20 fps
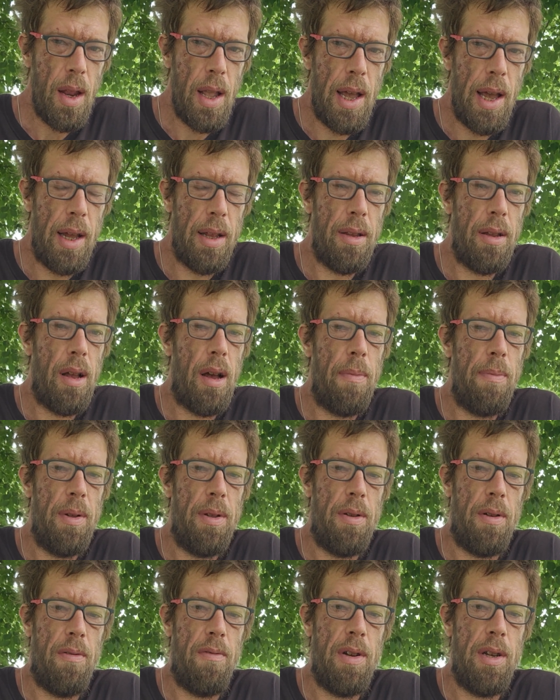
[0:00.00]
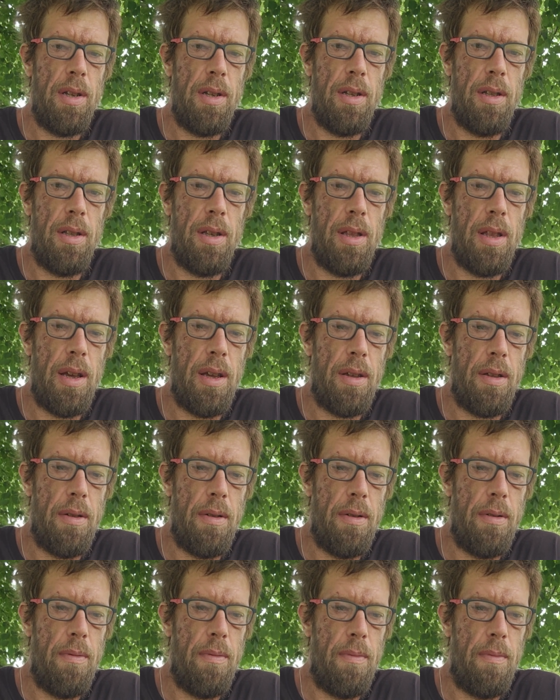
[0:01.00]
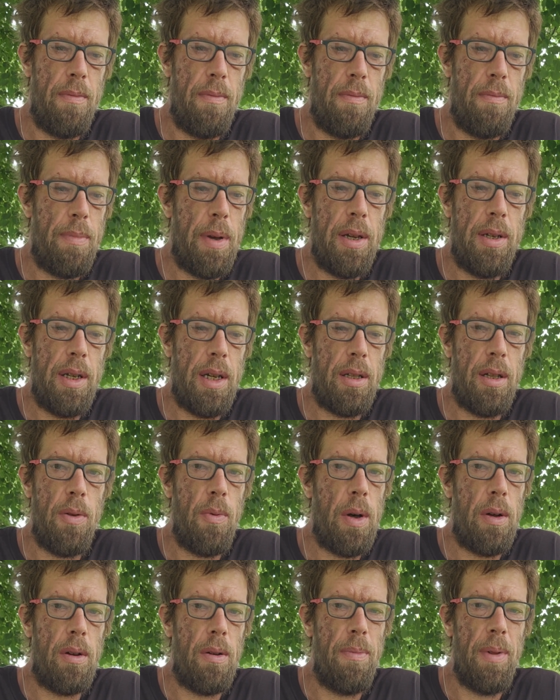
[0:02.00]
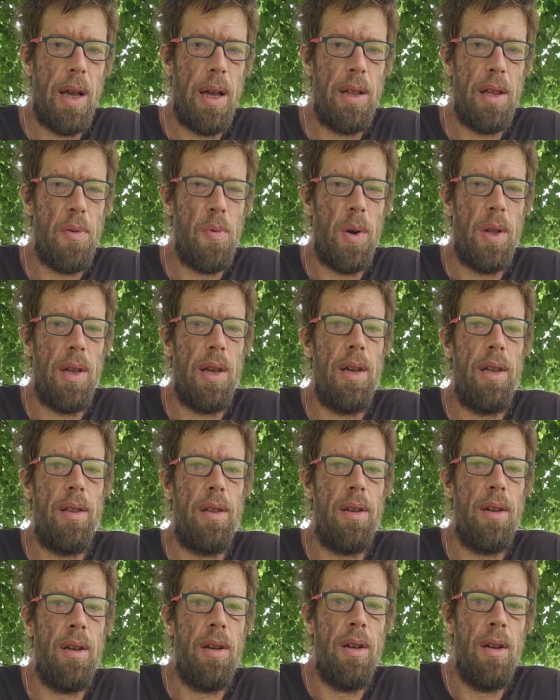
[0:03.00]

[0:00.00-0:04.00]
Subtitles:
and up until recently they basically welcomed anyone in